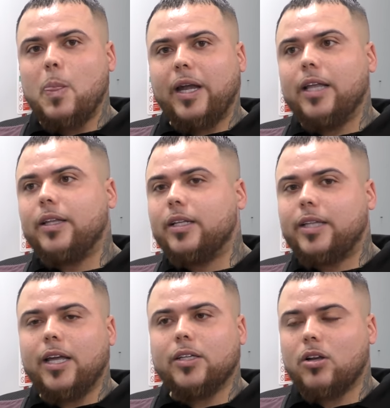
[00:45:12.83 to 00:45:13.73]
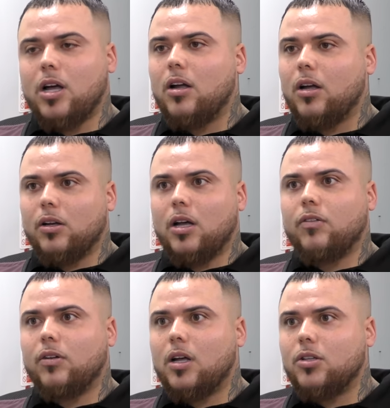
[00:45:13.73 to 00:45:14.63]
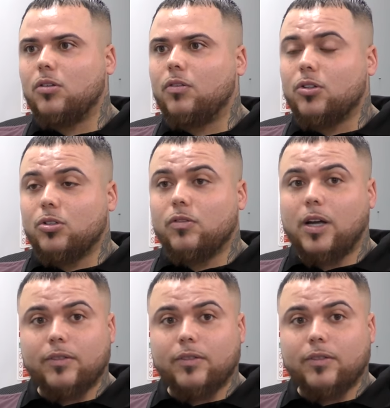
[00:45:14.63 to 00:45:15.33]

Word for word: at the end of the day, it's an eye, an eye for an eye, tooth for a tooth.